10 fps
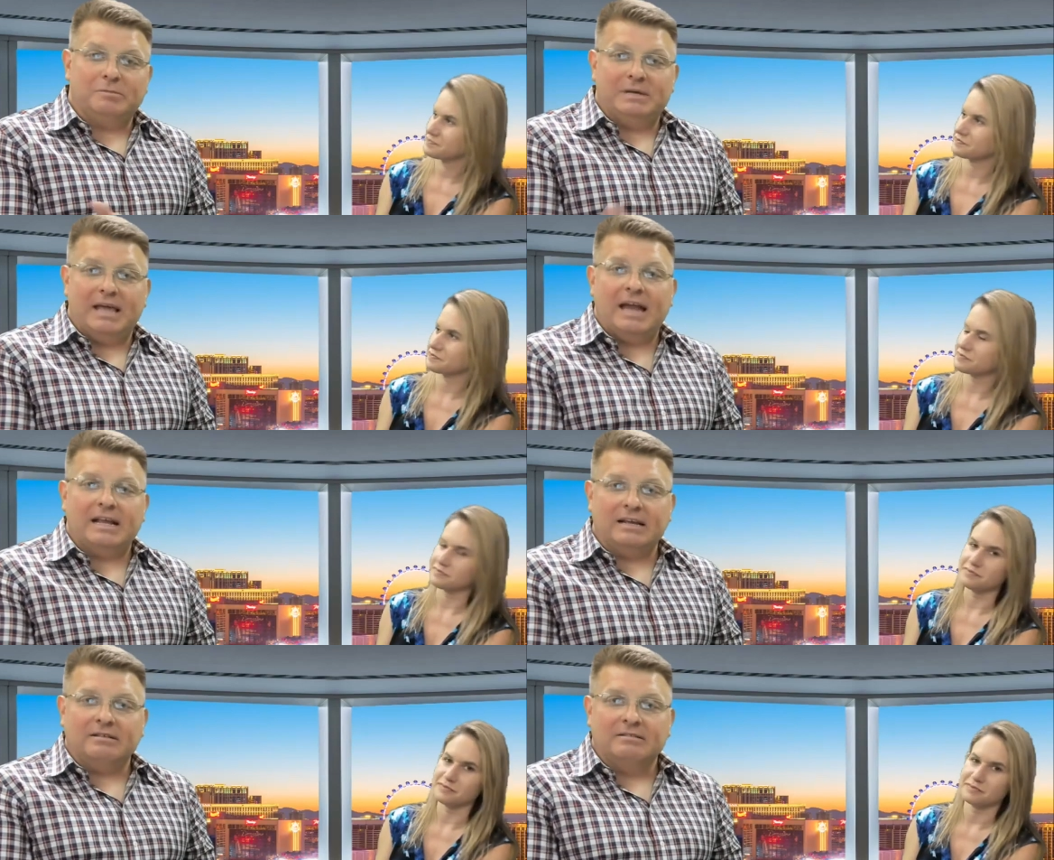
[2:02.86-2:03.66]
Speaker 1: be
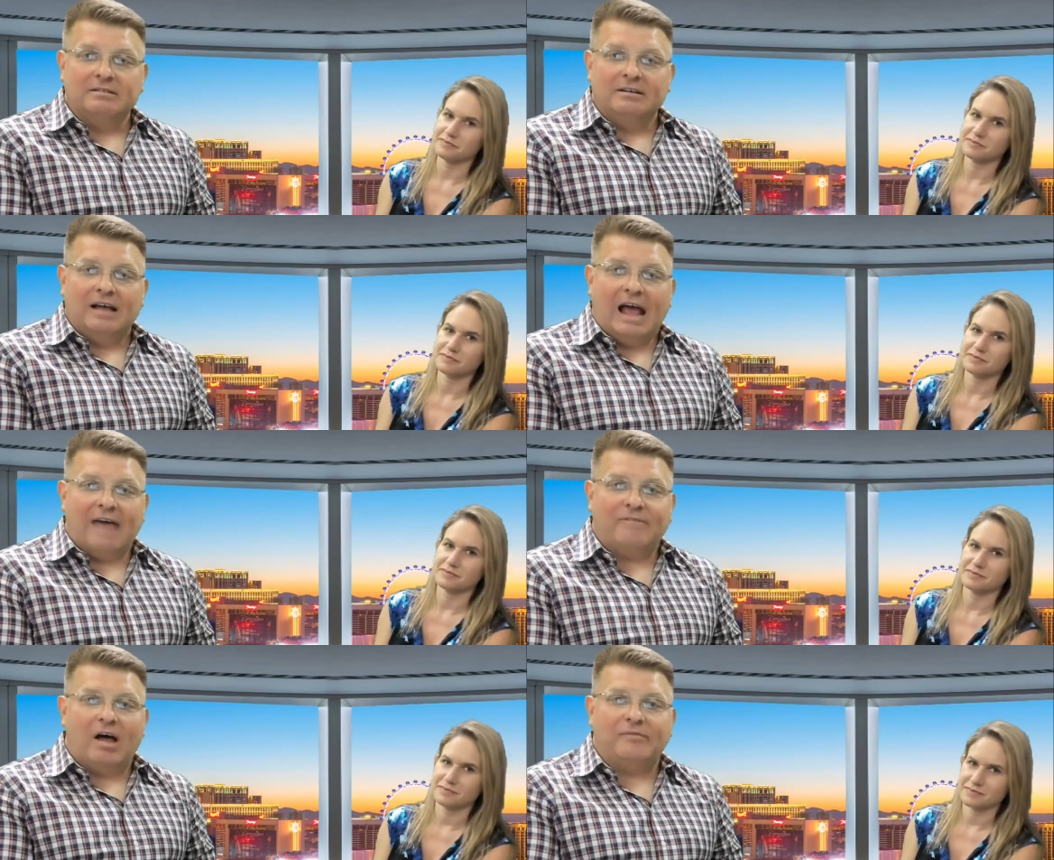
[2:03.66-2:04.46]
getting
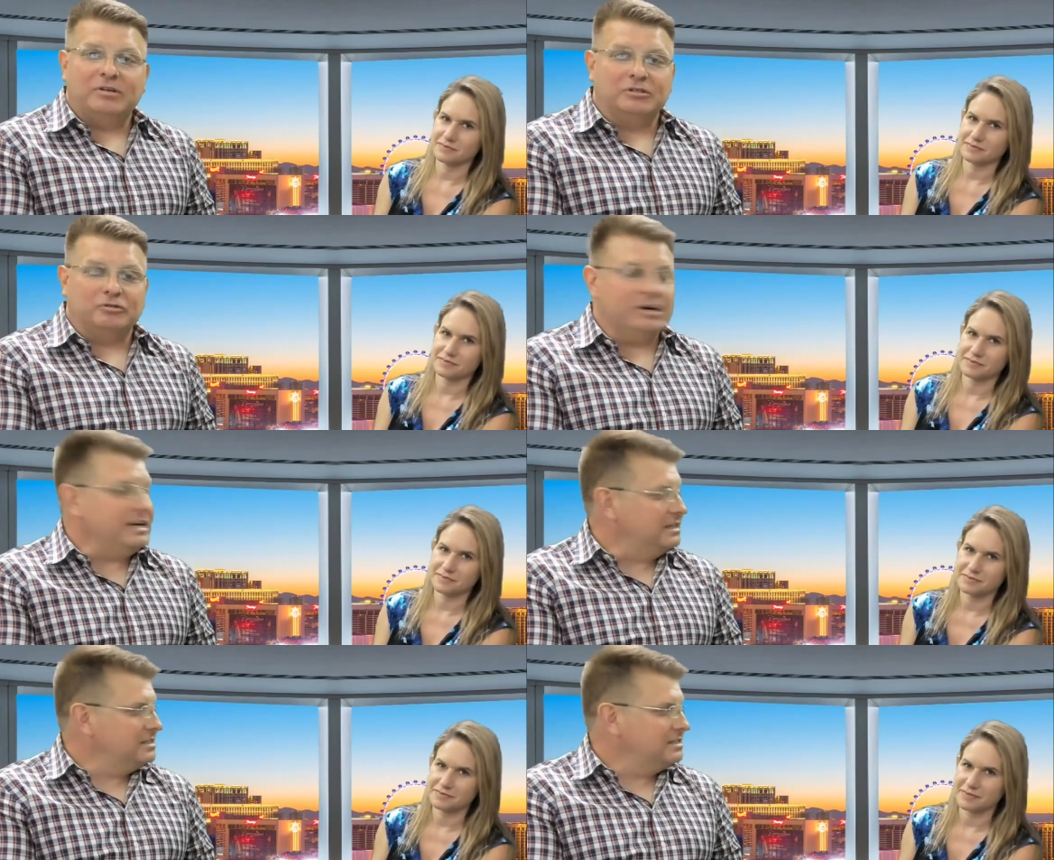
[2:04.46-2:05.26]
half off your
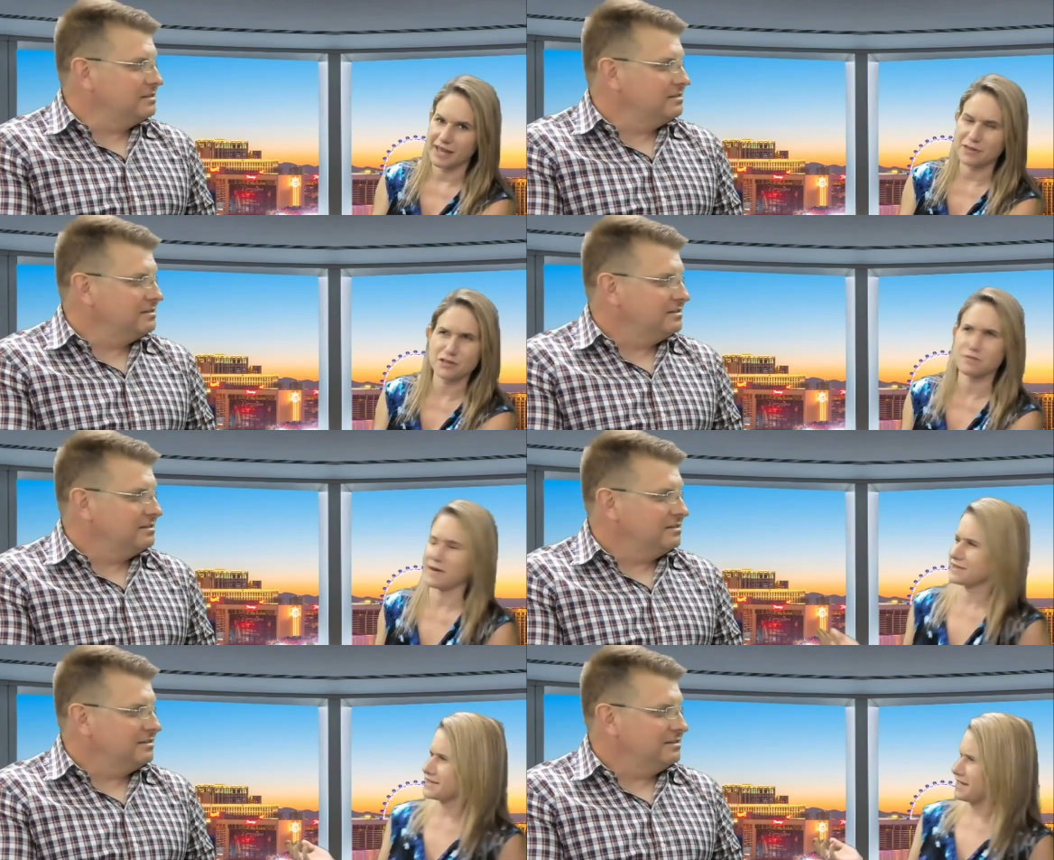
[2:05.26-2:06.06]
drinks.
Speaker 2: It just
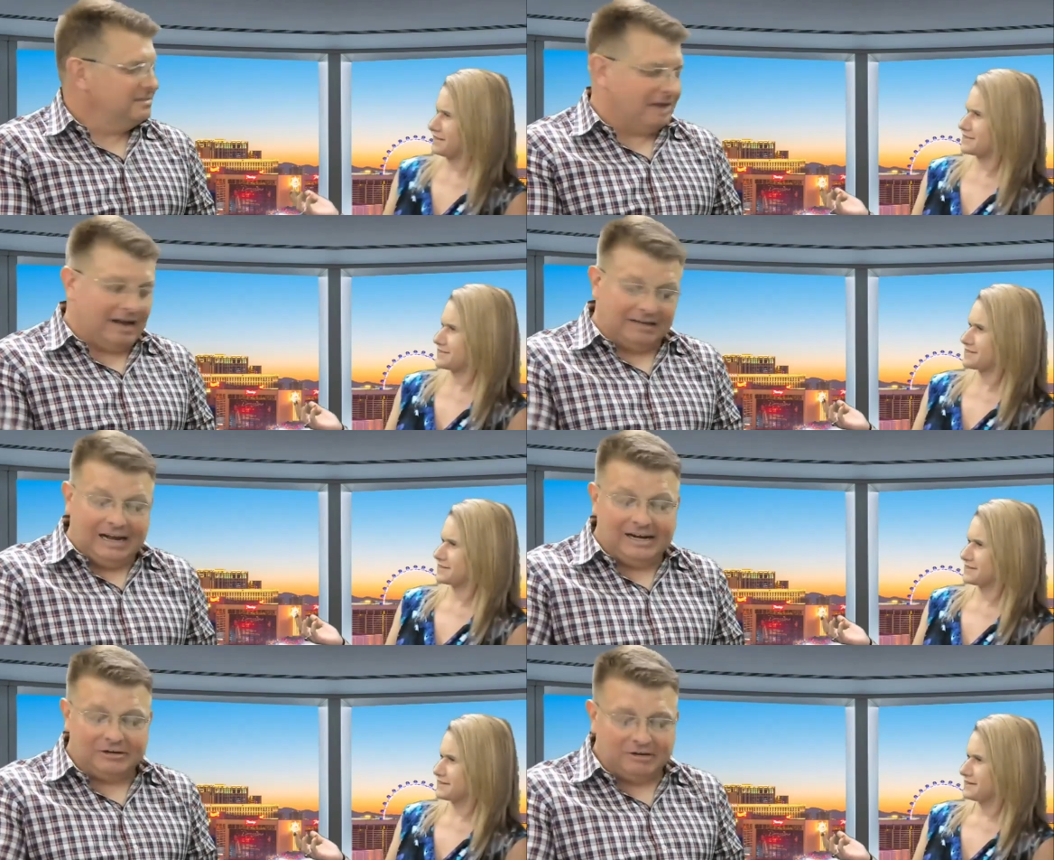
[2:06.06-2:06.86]
makes sense. I, I
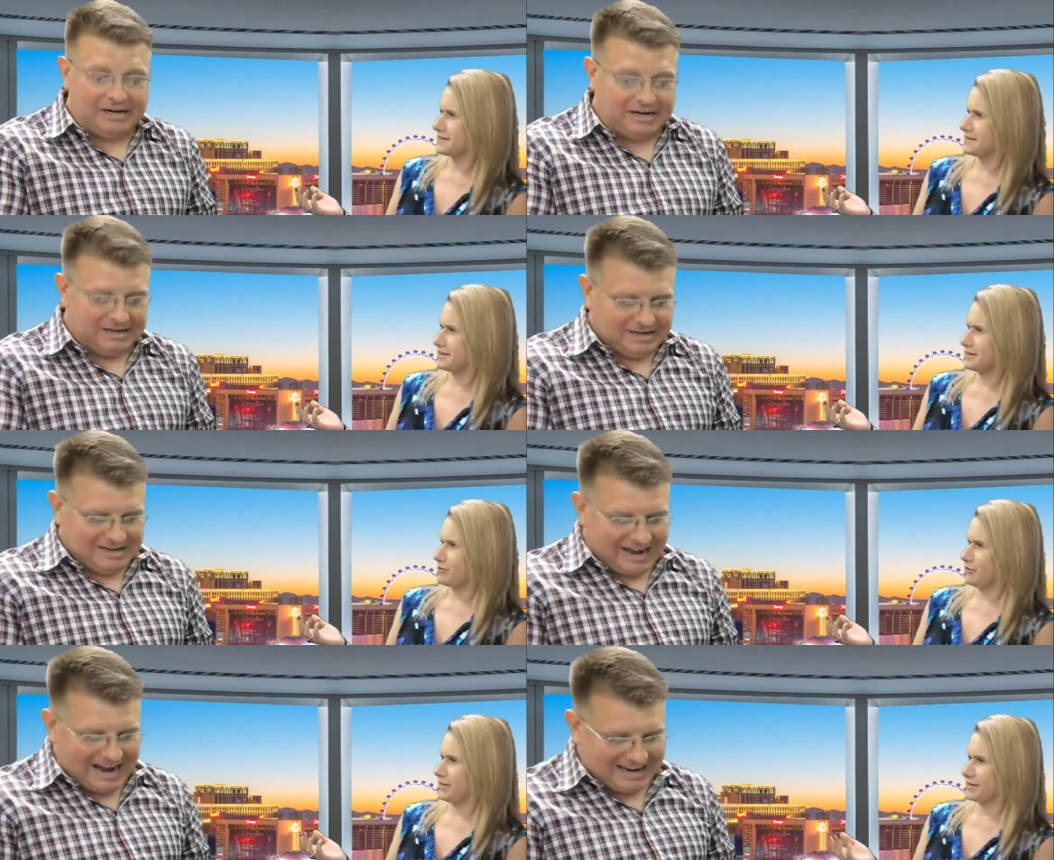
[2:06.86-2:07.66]
Speaker 1: agree.
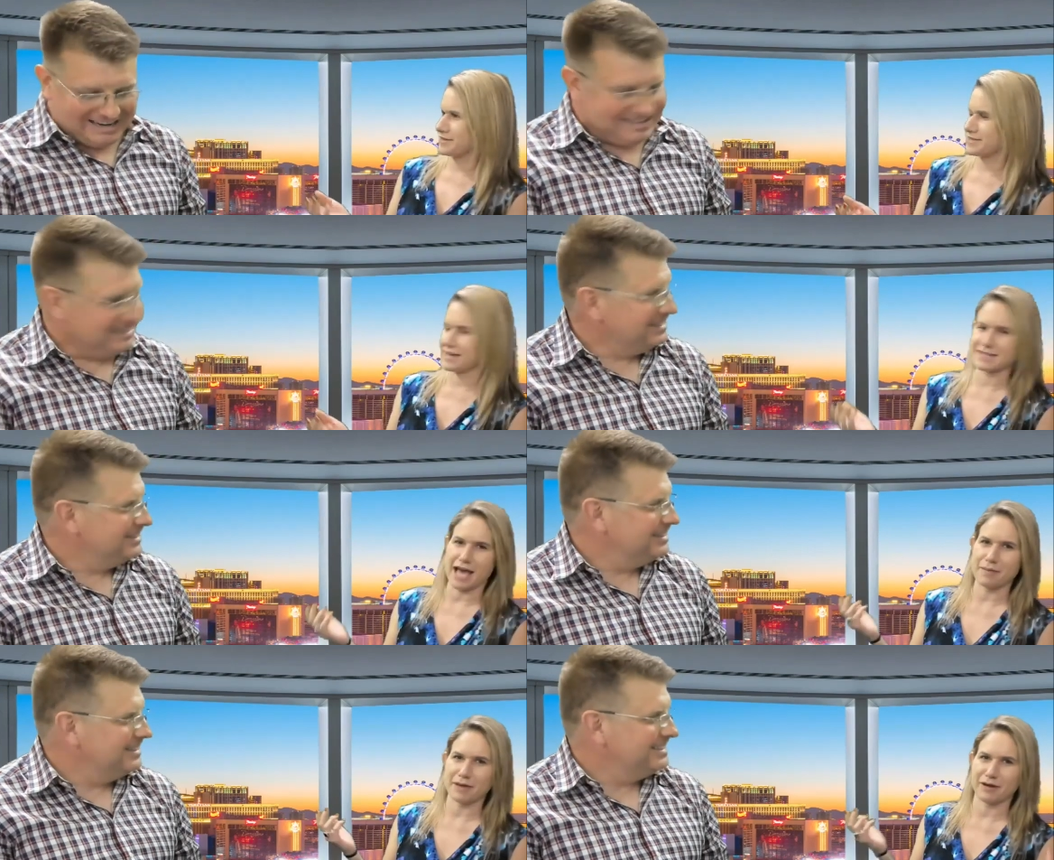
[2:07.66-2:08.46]
We I, like to
Speaker 2: say it's
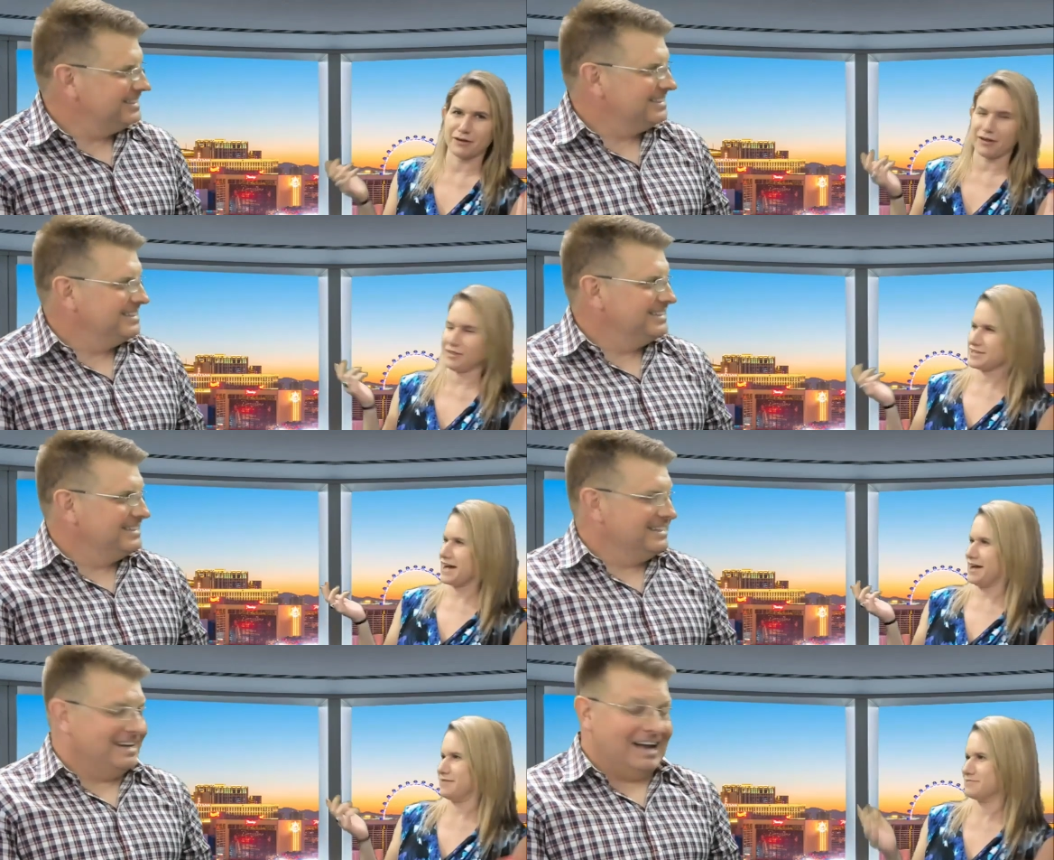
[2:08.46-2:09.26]
happy hour all the
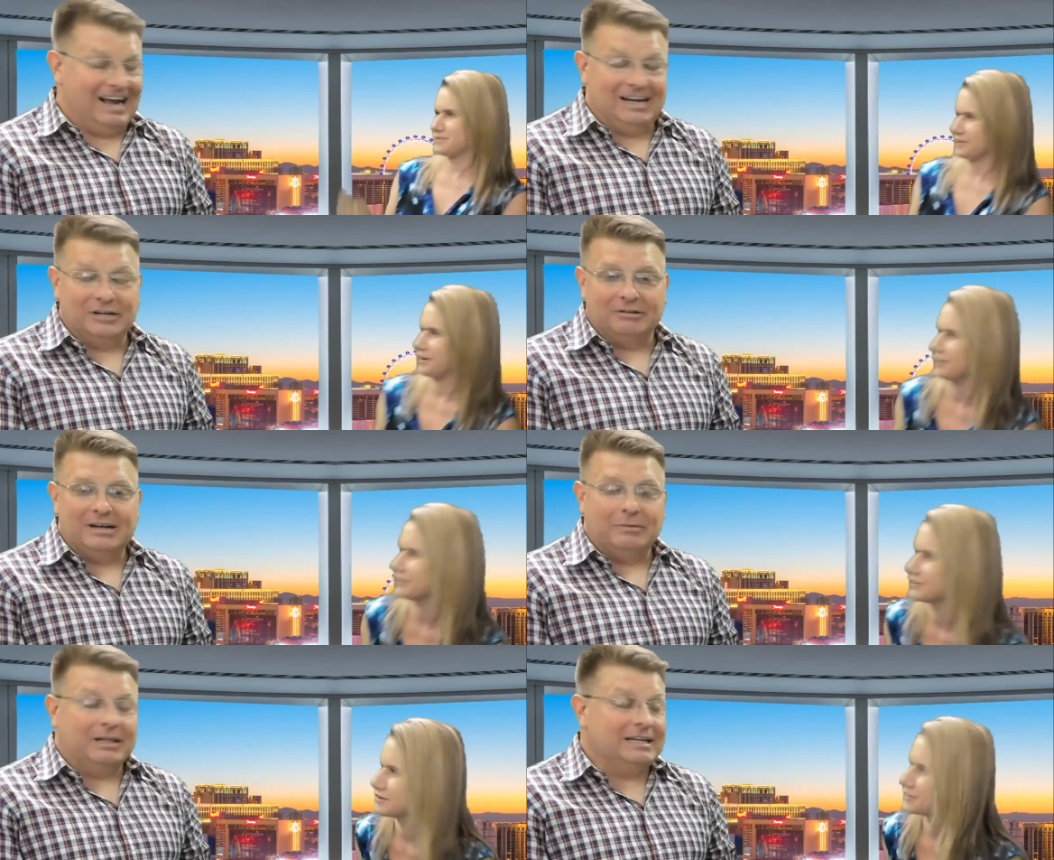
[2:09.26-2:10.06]
time. So. I agree.
Speaker 1: Well, it